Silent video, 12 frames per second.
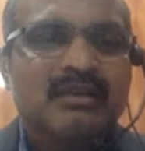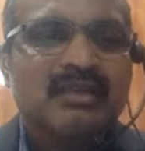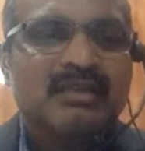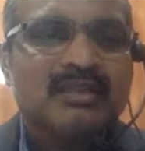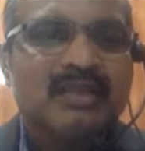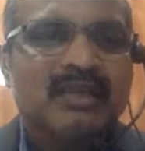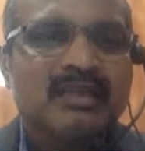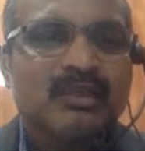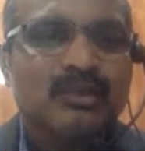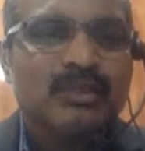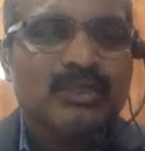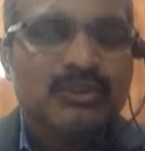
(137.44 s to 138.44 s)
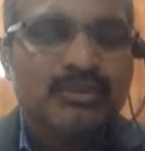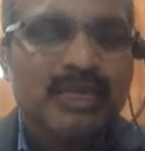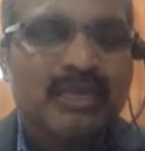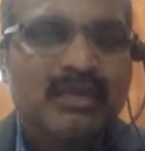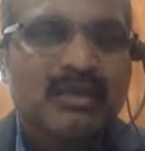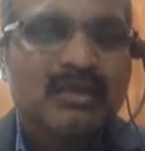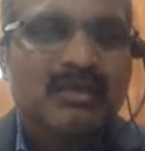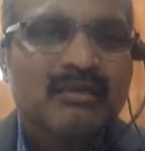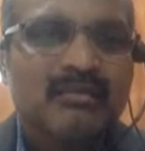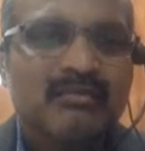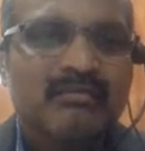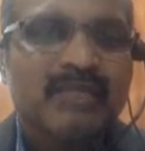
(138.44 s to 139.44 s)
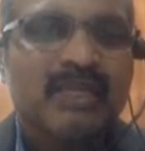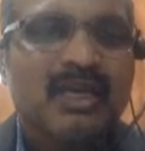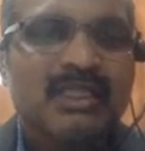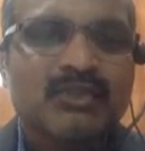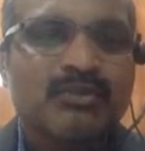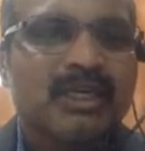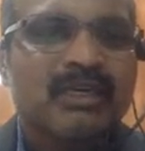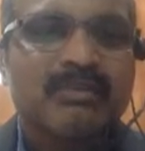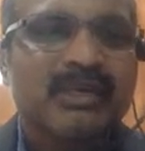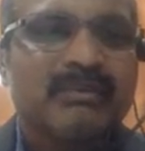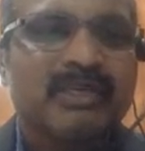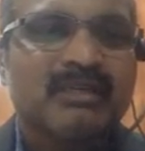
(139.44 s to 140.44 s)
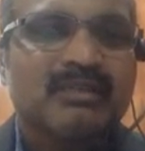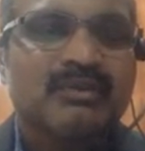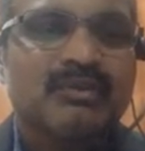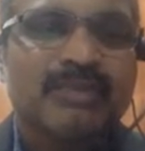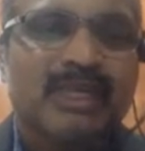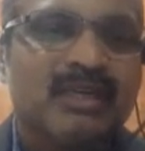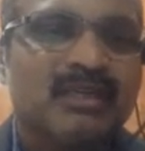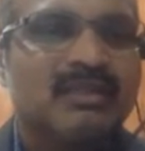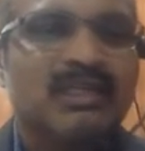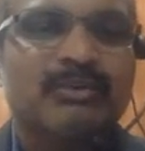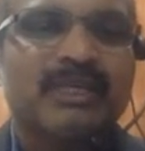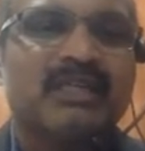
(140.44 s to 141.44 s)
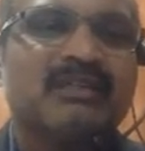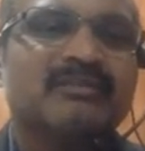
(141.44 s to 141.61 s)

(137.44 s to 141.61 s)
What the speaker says: is selling goods to B, B has to make a payment. So B doesn't have money.